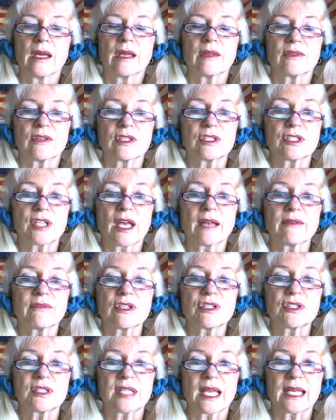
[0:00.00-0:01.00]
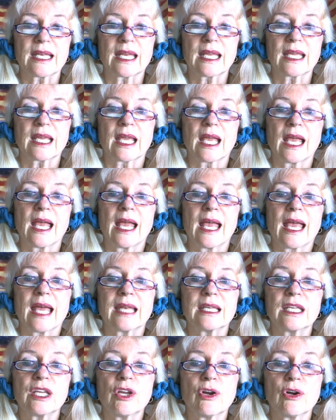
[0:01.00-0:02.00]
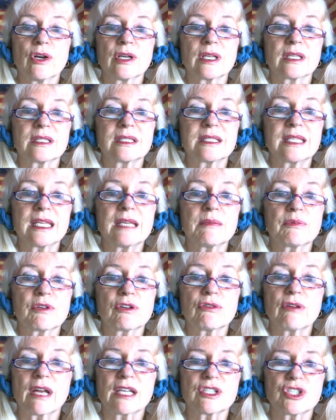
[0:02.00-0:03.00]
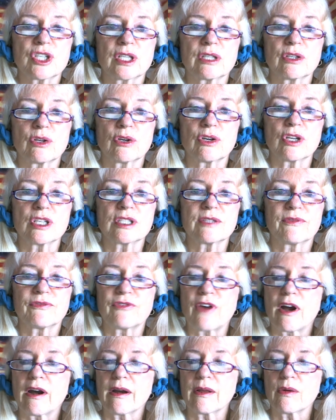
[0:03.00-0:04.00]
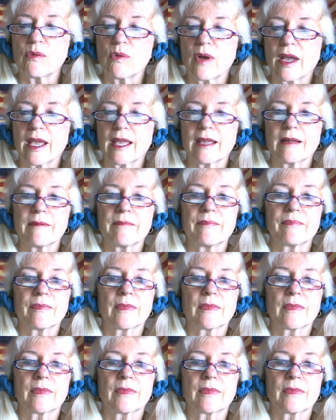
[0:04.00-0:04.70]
The sun was setting, and he heard a deep crashing noise far away.